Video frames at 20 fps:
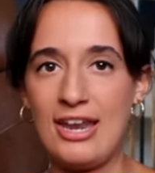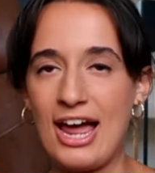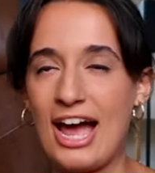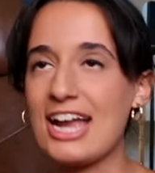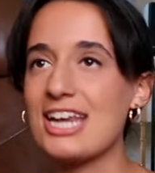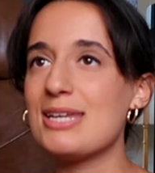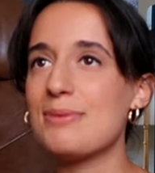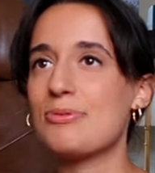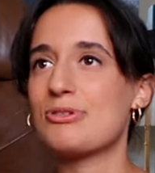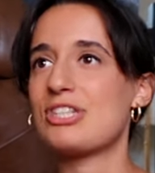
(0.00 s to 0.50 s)

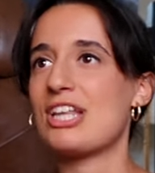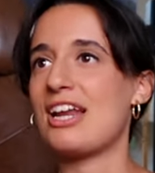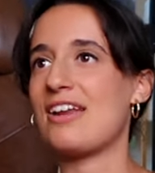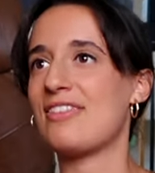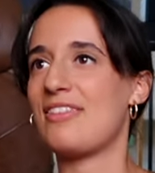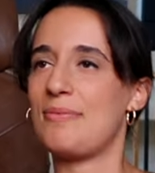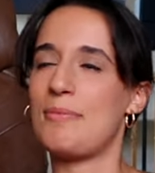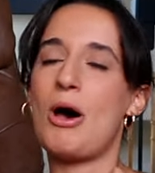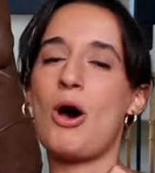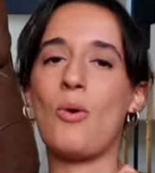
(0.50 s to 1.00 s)
90%
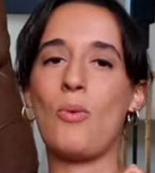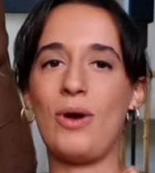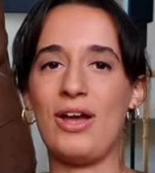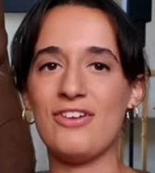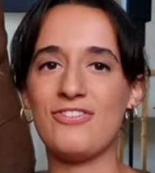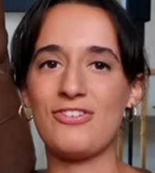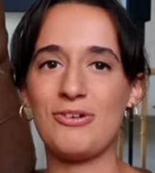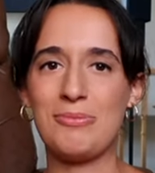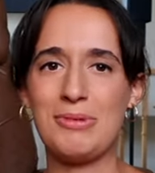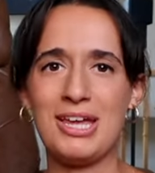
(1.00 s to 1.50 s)
of them
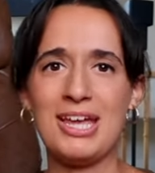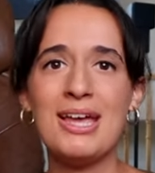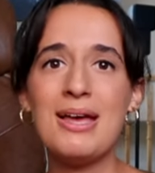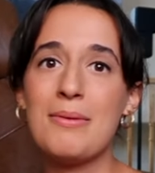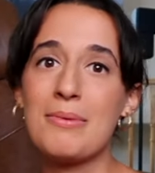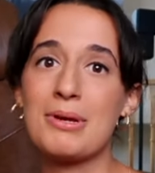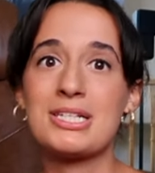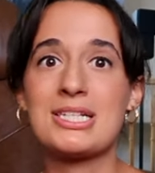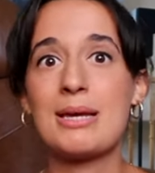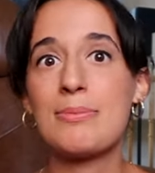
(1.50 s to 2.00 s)
away from me
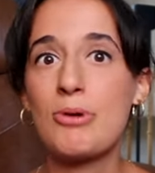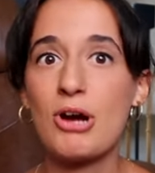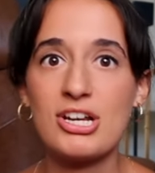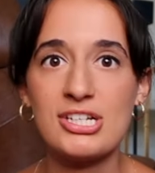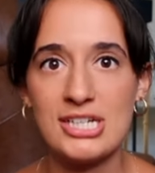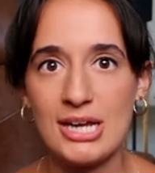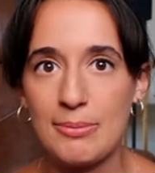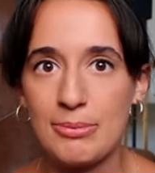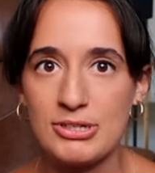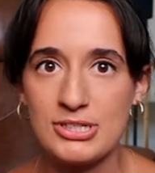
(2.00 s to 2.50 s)
because I
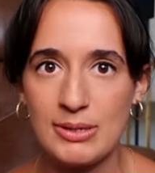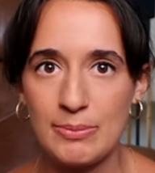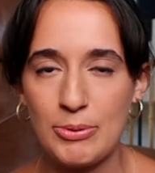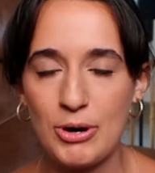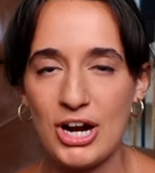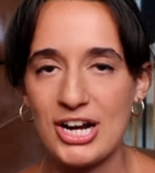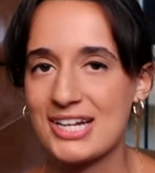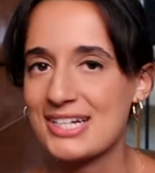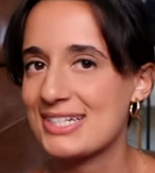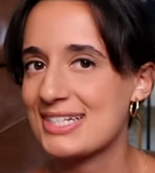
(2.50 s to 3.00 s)
brought doubles of
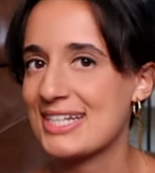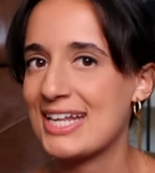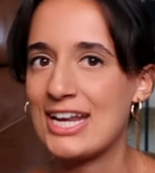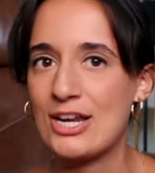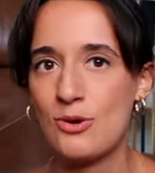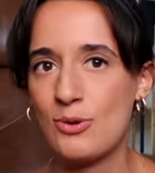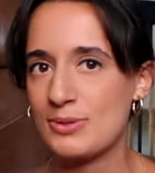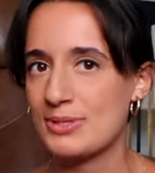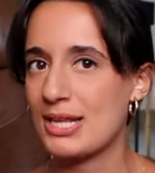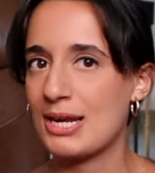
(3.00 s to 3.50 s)
products because I
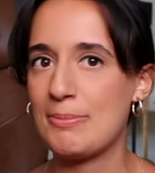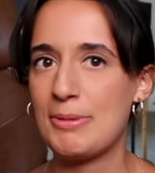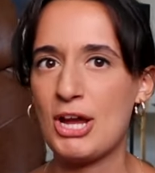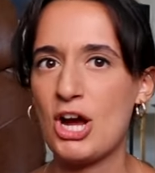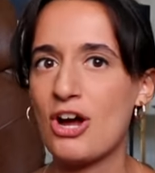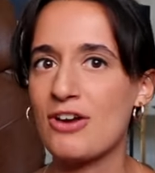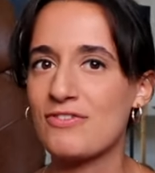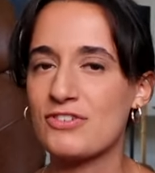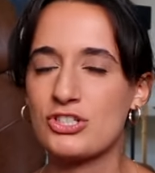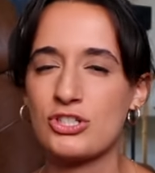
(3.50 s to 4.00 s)
knew it was gonna be
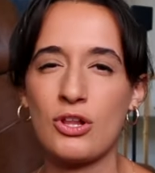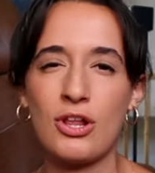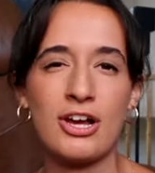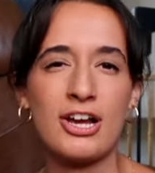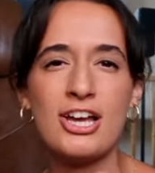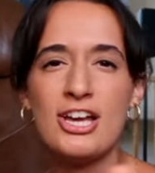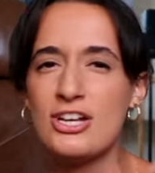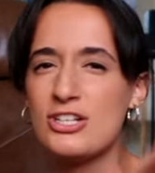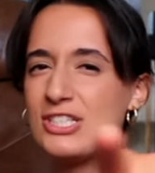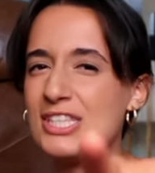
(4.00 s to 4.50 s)
gone for so
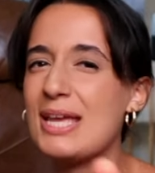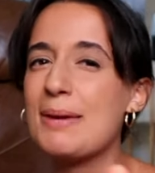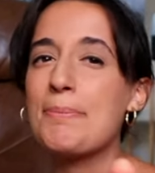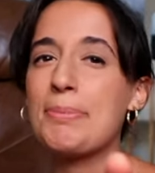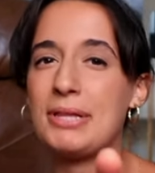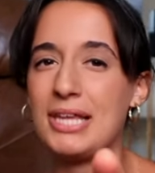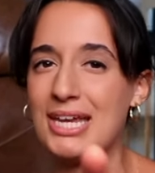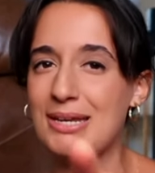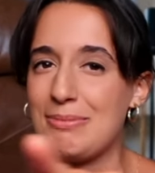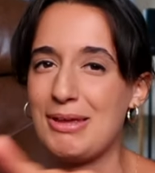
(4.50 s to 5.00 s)
long. So they
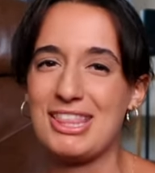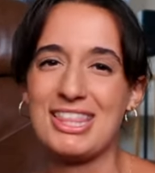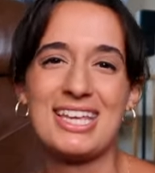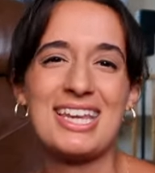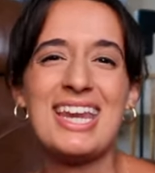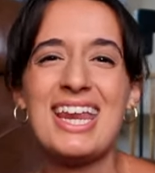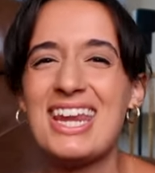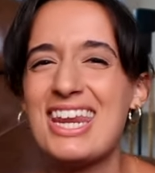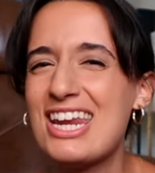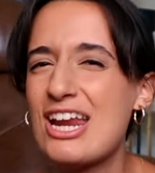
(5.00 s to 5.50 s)
played me. The
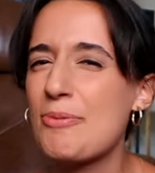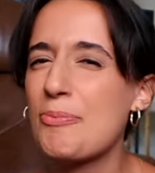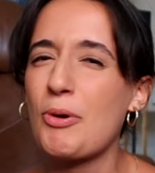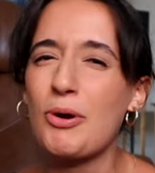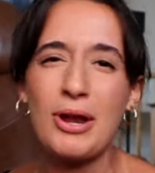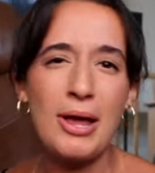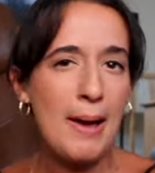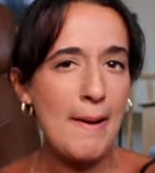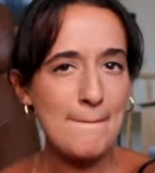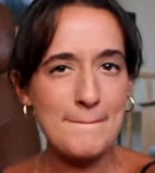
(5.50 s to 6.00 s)
Canadian
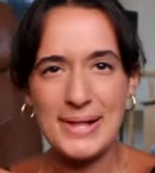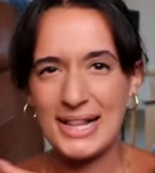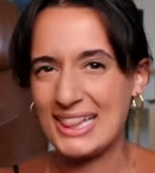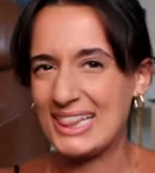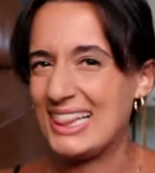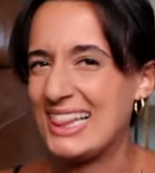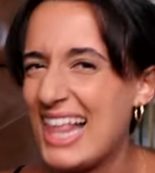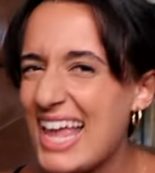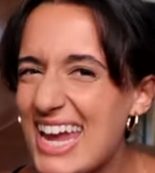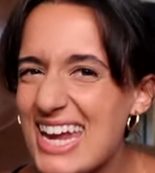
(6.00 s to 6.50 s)
airport
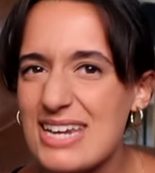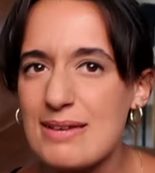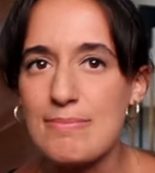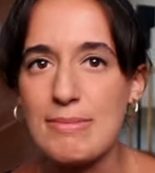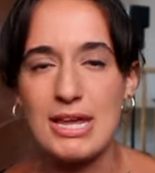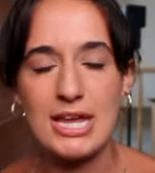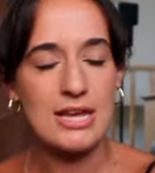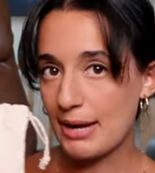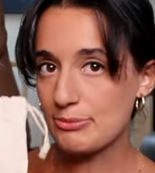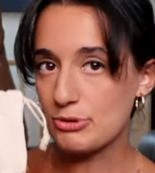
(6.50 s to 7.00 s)
played
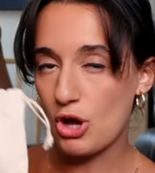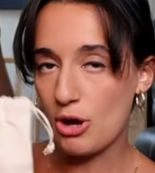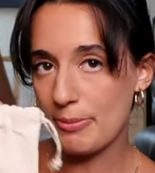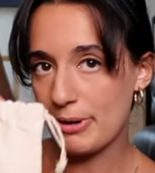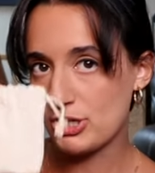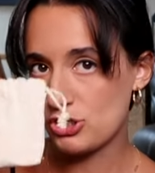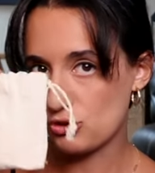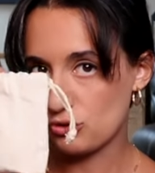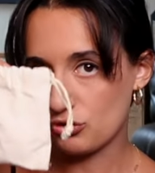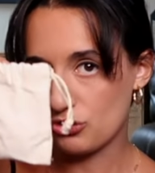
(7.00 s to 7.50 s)
me. I kept all
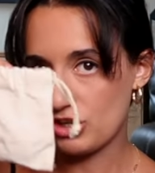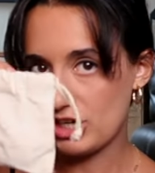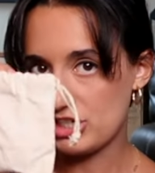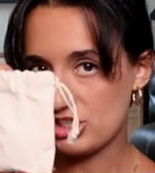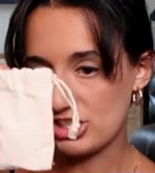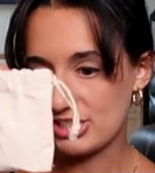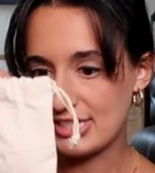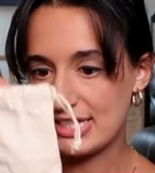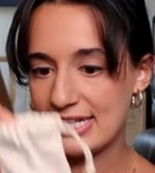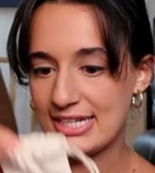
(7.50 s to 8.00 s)
my jewelry
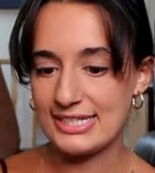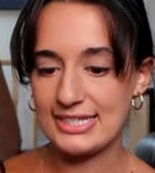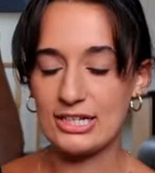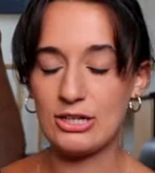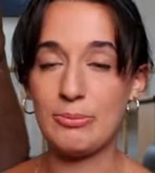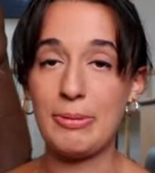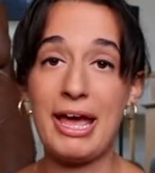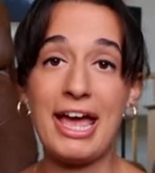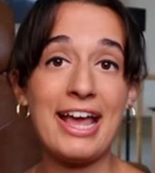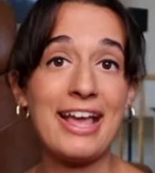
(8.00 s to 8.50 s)
just in this
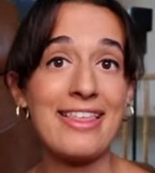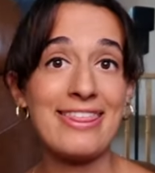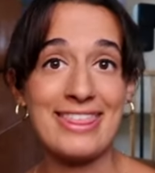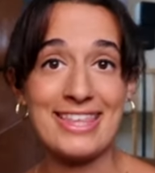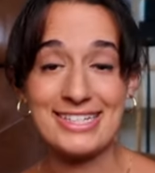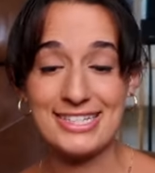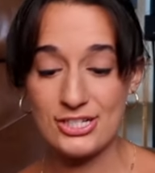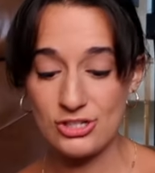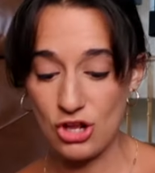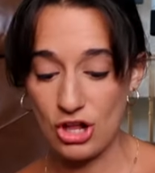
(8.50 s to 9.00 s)
little bag.
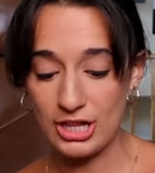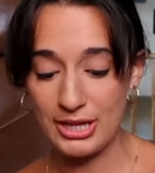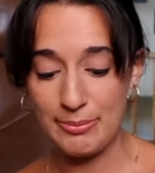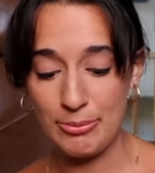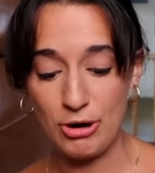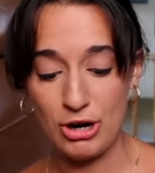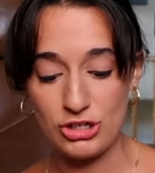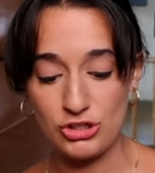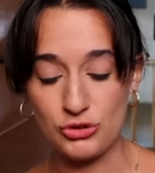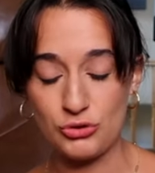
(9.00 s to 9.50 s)
This is all I
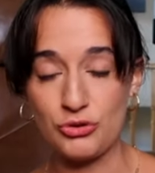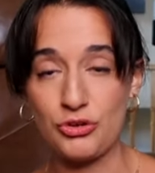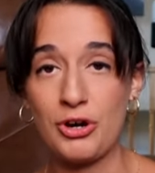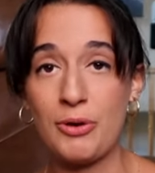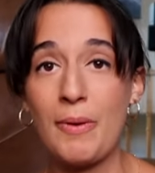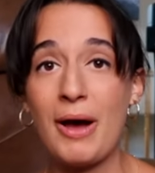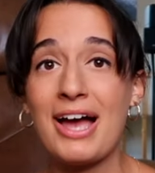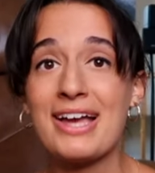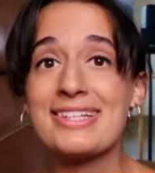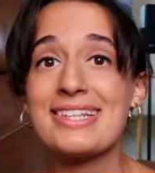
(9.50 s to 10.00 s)
brought
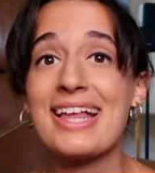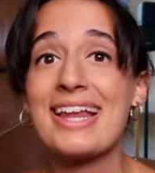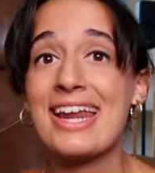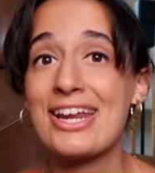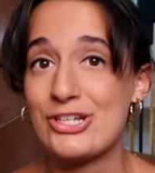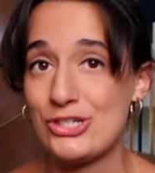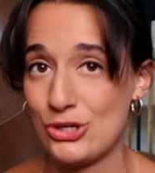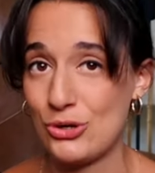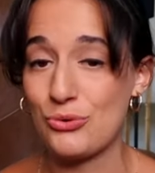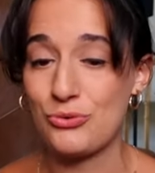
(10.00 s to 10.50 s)
jewelry-wise and
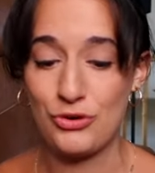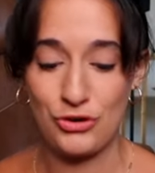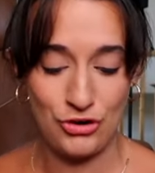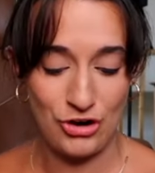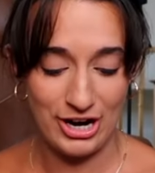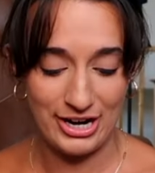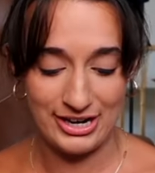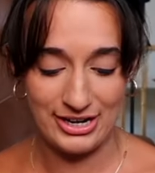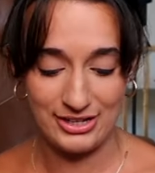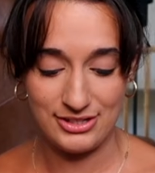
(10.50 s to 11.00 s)
I don't
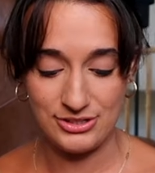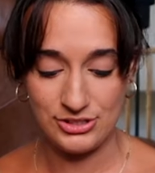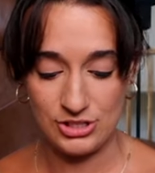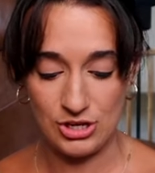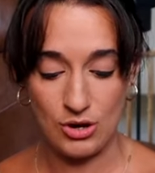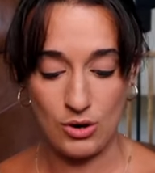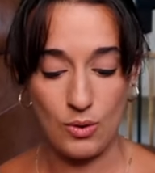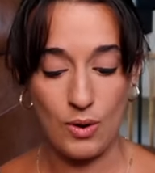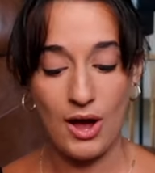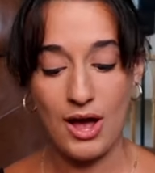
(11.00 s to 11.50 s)
regret it,
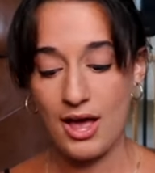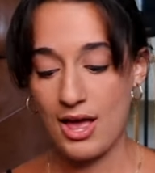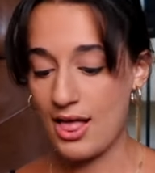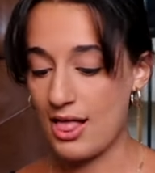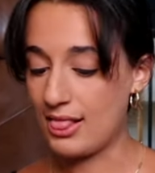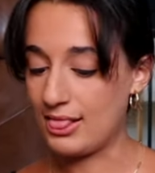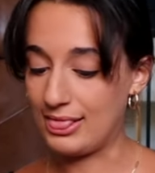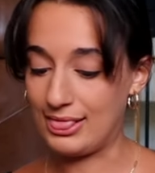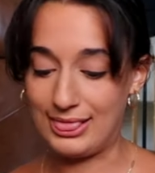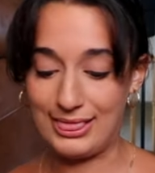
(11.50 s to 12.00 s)
so
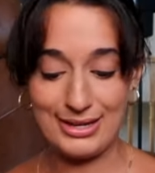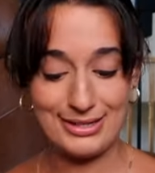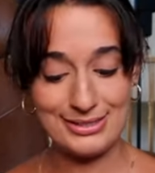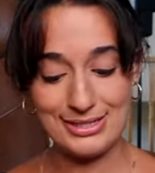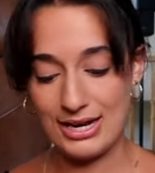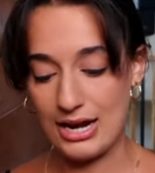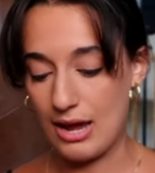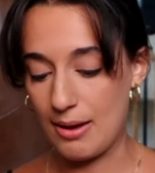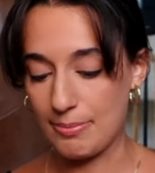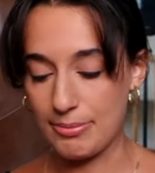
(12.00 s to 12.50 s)

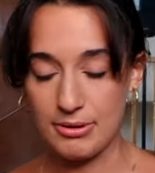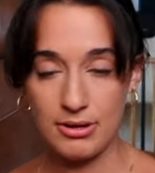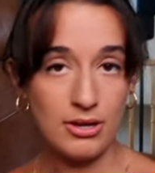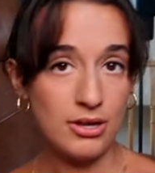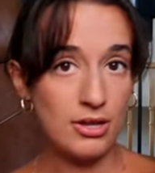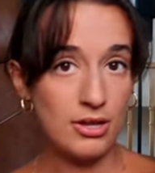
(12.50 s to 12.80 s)
listen up.